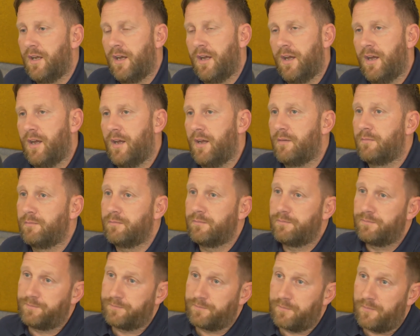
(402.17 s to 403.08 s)

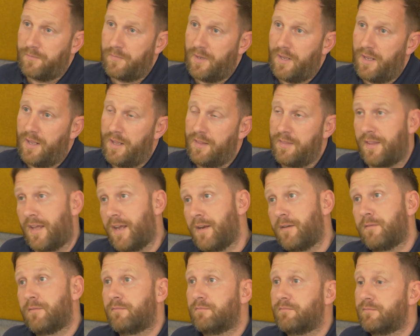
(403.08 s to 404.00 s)
and
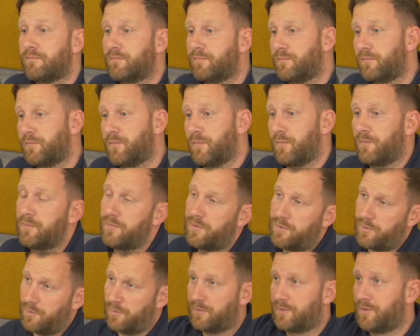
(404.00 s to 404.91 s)
then
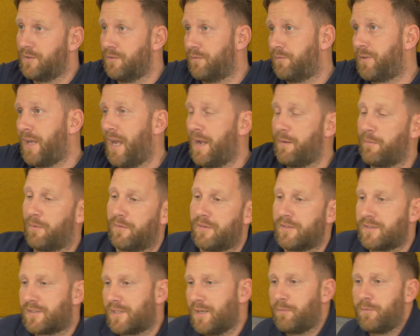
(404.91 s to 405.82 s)
sort of came on
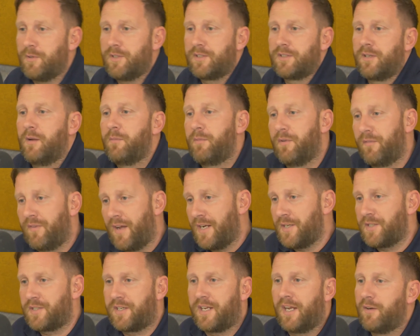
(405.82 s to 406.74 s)
the slippery slope of
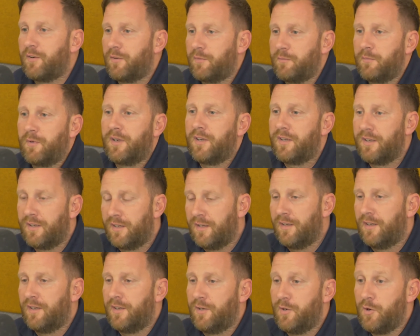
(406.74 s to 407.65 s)
age getting
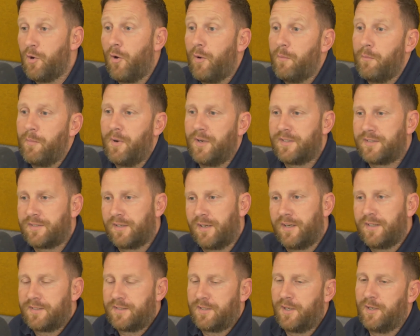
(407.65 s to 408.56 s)
not on my
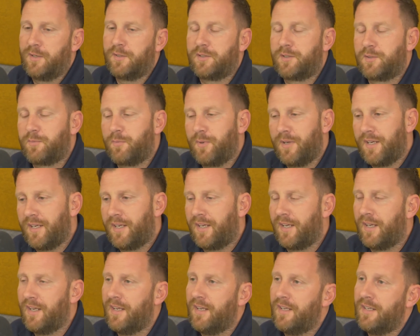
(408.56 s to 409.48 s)
side, so to speak.